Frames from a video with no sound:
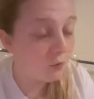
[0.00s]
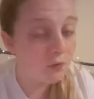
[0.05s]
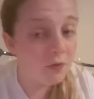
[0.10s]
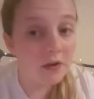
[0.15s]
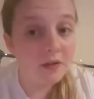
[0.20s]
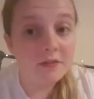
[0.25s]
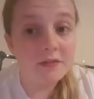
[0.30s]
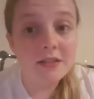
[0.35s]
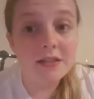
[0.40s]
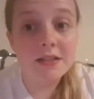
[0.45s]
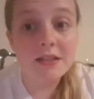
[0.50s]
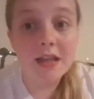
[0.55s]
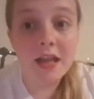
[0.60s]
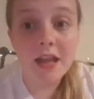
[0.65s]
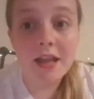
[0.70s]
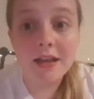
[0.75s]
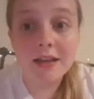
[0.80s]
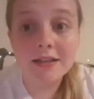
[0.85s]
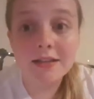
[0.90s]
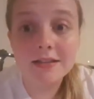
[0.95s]

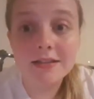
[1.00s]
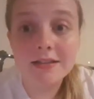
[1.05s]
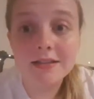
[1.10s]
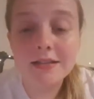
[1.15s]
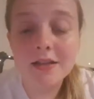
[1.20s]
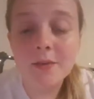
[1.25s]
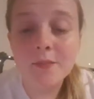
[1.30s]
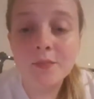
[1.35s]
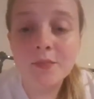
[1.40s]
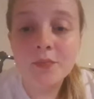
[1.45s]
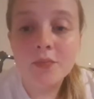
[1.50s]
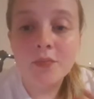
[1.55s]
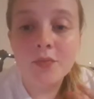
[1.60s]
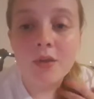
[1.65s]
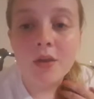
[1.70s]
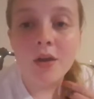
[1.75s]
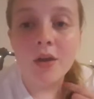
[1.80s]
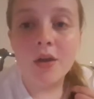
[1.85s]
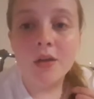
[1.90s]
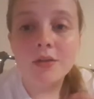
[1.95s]
456.
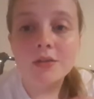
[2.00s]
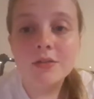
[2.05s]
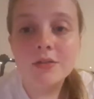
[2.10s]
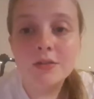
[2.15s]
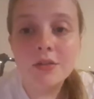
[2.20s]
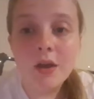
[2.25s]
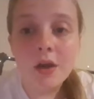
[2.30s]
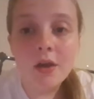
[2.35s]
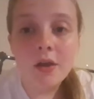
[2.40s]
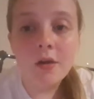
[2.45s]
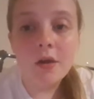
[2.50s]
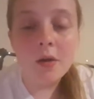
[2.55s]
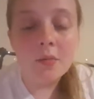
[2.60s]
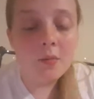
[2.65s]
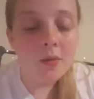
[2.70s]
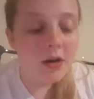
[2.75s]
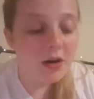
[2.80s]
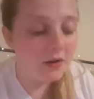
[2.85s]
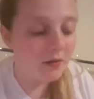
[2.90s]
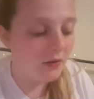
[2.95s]
So
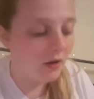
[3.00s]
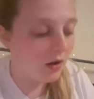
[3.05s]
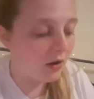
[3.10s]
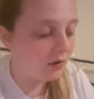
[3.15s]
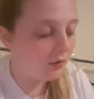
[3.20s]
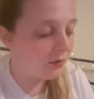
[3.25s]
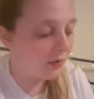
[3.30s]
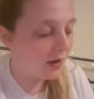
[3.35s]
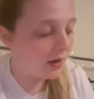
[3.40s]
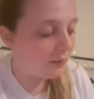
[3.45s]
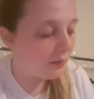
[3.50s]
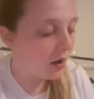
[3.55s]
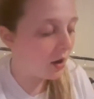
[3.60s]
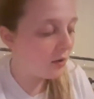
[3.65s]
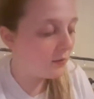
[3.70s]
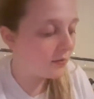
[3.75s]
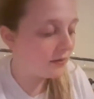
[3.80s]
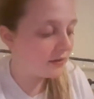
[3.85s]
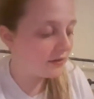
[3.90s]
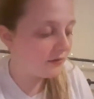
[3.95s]
I'm well over halfway.
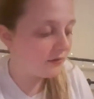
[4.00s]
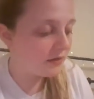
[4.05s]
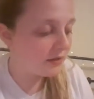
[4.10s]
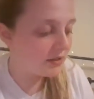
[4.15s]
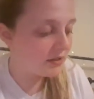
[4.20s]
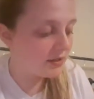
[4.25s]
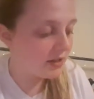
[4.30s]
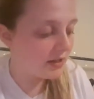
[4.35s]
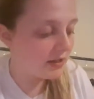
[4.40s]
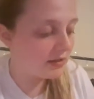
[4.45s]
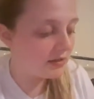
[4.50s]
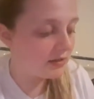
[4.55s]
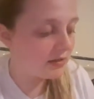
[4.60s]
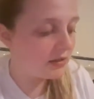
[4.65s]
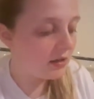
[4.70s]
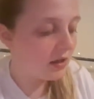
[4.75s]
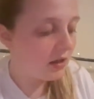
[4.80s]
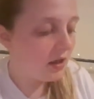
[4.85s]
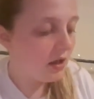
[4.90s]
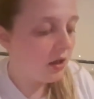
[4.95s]
I'm hoping to finish
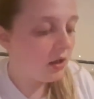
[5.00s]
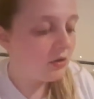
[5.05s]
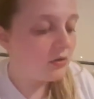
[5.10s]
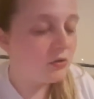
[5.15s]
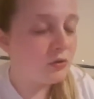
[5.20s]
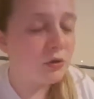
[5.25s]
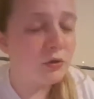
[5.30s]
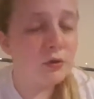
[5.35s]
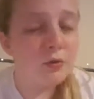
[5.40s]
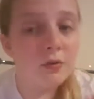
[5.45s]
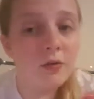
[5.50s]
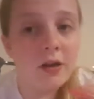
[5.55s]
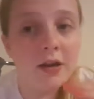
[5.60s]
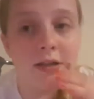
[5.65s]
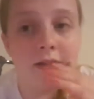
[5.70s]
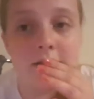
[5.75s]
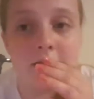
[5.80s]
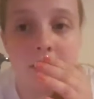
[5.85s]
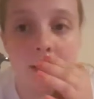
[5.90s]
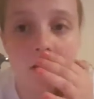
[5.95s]
this sort
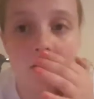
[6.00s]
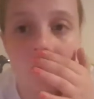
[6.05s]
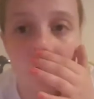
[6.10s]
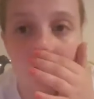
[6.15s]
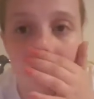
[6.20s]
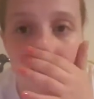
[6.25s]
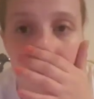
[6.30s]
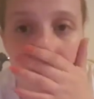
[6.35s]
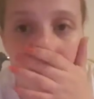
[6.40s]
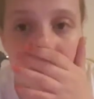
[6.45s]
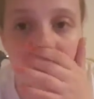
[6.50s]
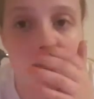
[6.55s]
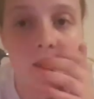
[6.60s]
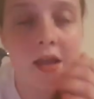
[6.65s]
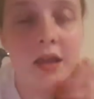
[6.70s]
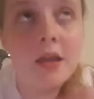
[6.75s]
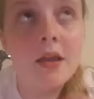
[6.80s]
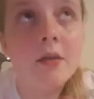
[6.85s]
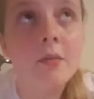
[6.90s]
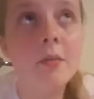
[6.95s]
of like slowly throughout
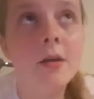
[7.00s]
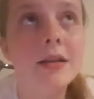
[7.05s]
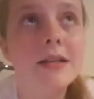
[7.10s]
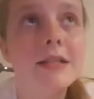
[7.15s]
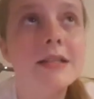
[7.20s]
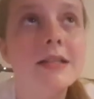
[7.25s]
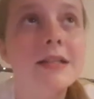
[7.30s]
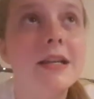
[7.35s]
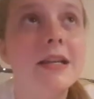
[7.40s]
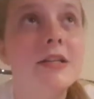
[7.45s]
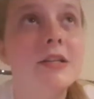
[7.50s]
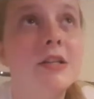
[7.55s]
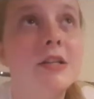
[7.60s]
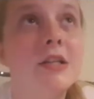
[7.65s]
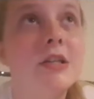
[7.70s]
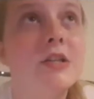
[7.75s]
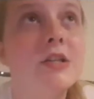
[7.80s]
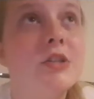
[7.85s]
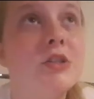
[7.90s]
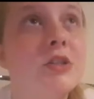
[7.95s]
the week. My
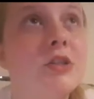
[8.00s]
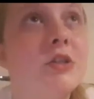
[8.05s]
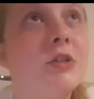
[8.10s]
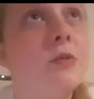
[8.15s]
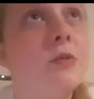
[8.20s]
dissertation is